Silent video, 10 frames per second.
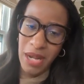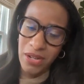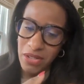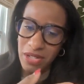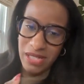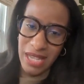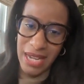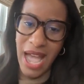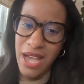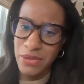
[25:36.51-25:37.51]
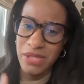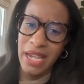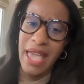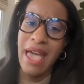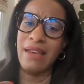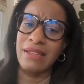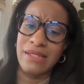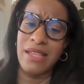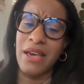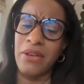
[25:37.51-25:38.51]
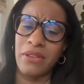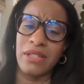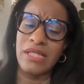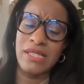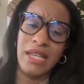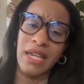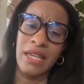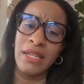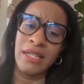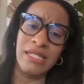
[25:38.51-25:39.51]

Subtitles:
And I know there's that guy who's like hacking his health and he's like